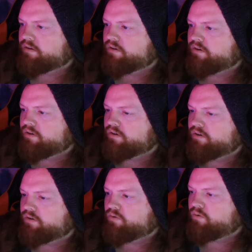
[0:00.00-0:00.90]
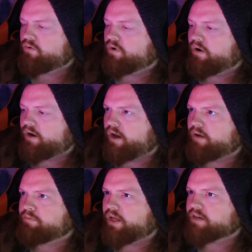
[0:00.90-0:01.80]
Ooh,
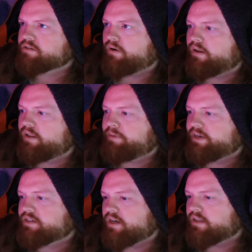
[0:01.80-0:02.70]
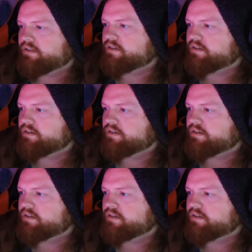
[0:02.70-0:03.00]
okay. Black Swan, that makes sense.